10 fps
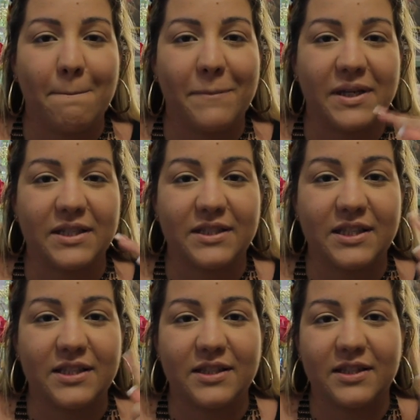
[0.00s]
because
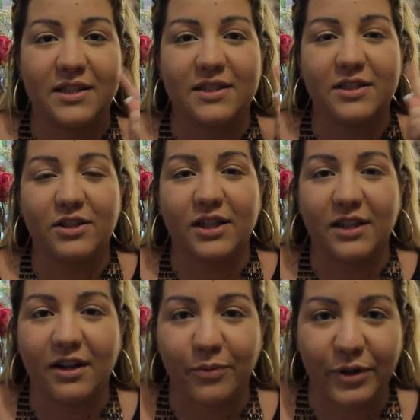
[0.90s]
this took a
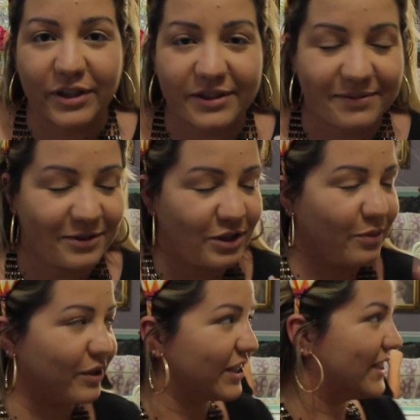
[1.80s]
lot of work.
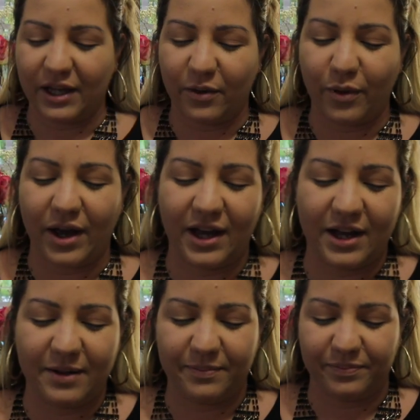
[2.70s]
So we're gonna
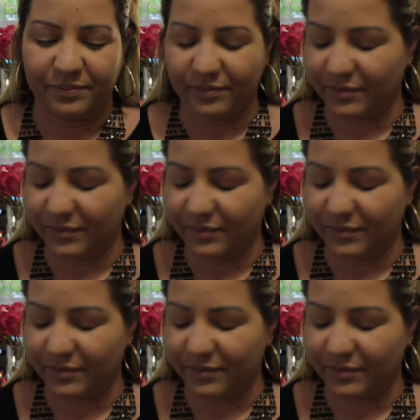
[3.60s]
the